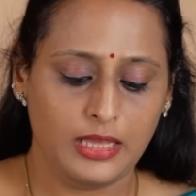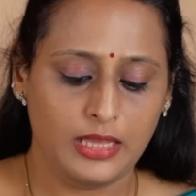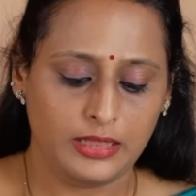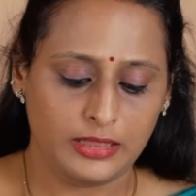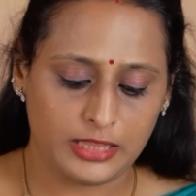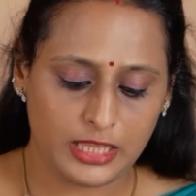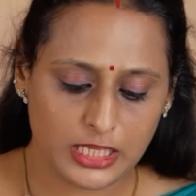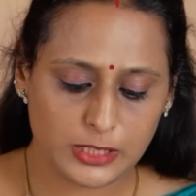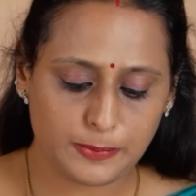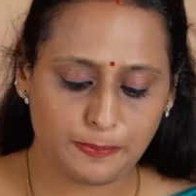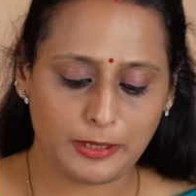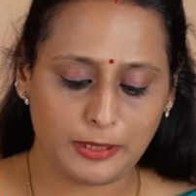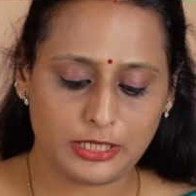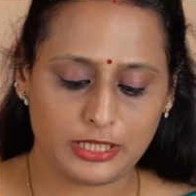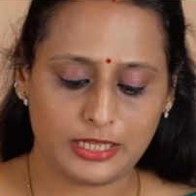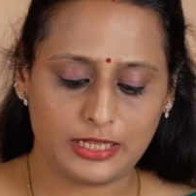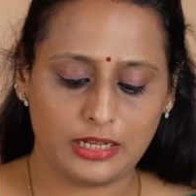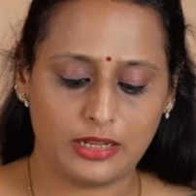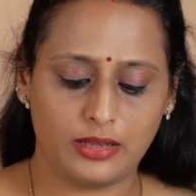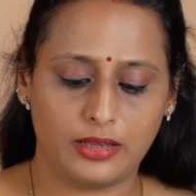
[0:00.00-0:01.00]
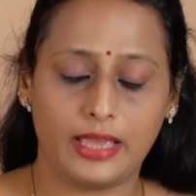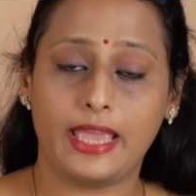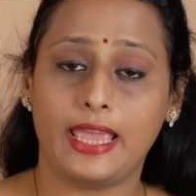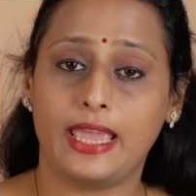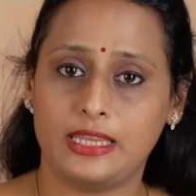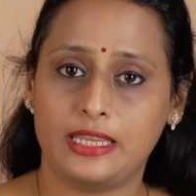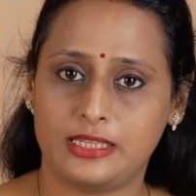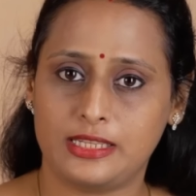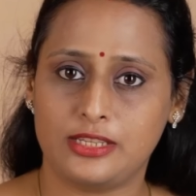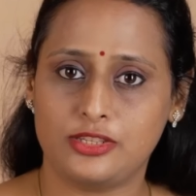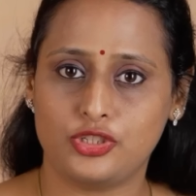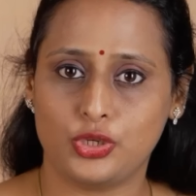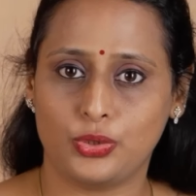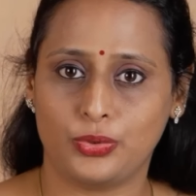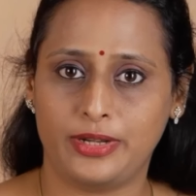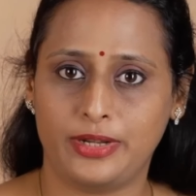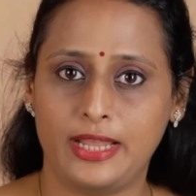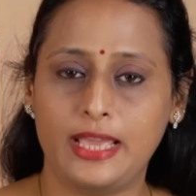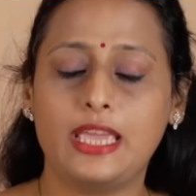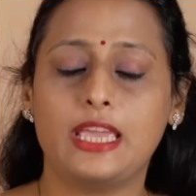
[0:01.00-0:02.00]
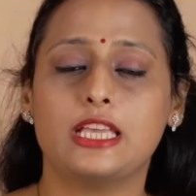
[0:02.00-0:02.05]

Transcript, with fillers: This particular 8 inch urli